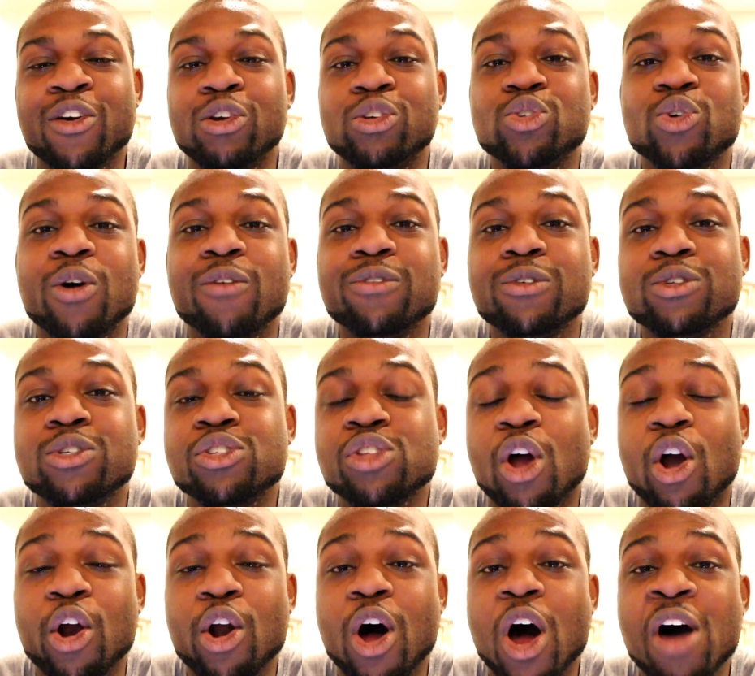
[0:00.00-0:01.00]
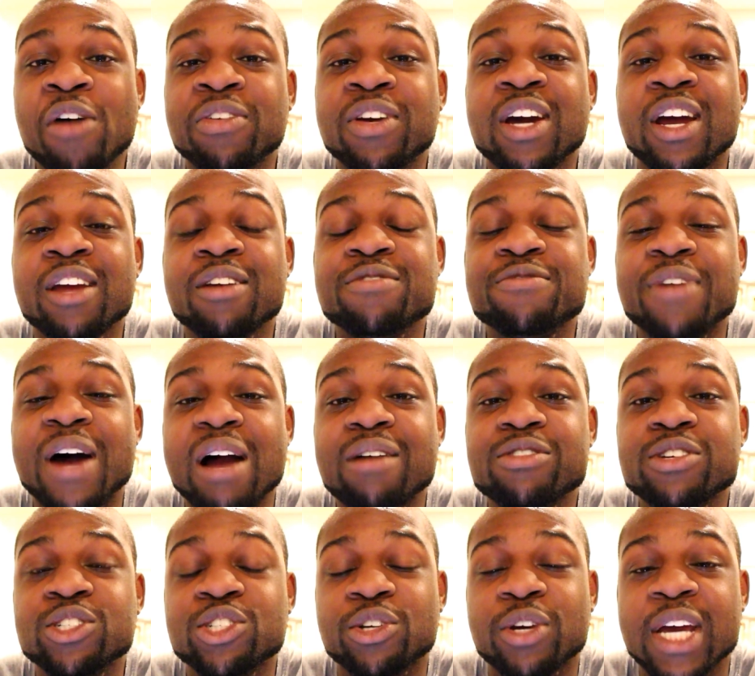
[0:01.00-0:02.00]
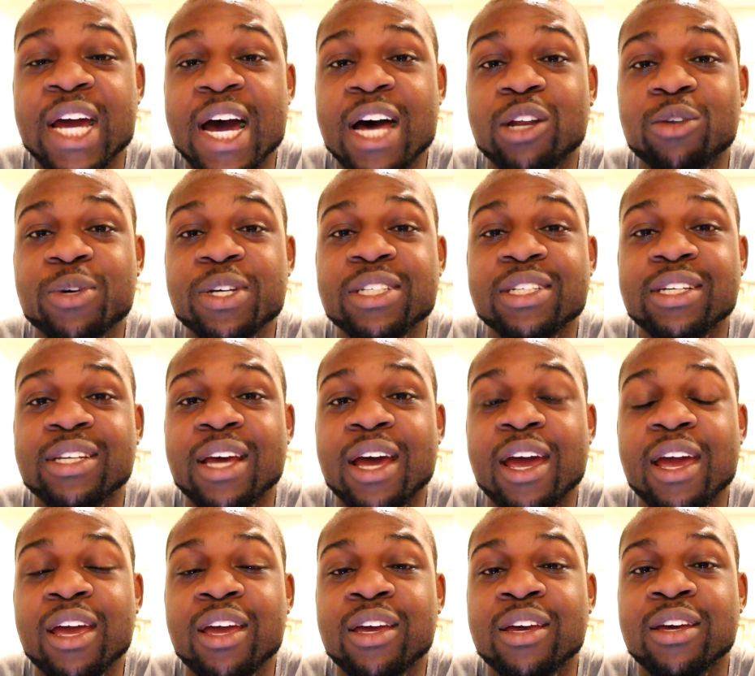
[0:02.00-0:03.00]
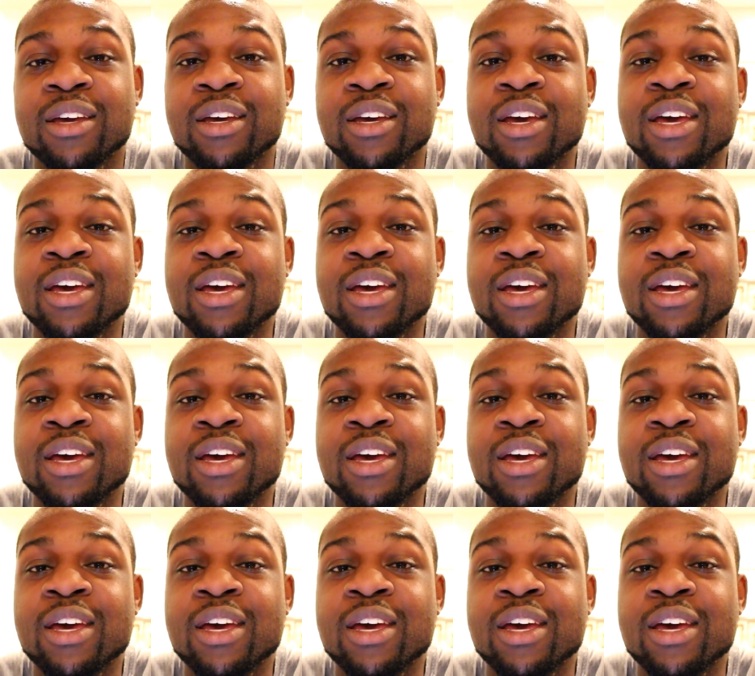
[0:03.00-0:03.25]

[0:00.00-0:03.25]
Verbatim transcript: So if you start off cutting 500 calories a day,